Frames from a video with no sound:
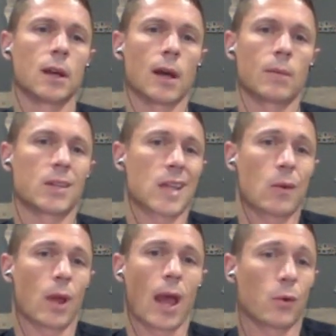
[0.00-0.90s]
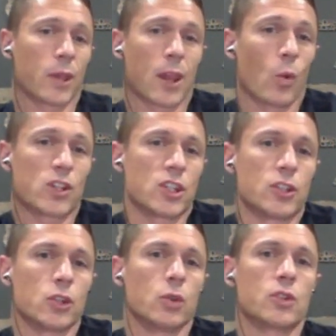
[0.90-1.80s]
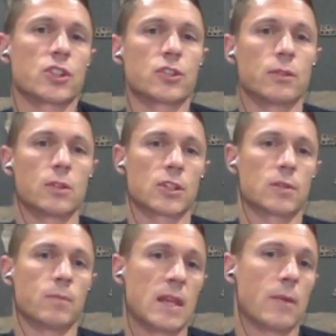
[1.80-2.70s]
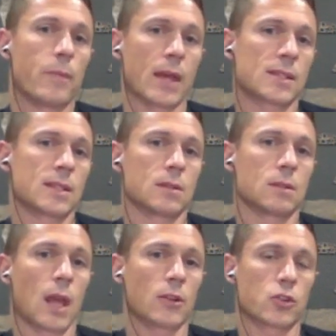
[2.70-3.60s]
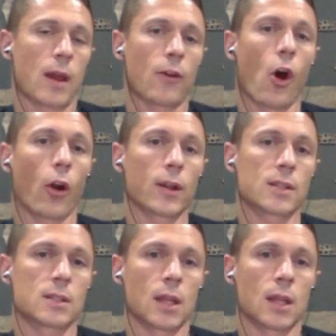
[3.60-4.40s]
Because I don't care what you do, just be the best and try the hardest,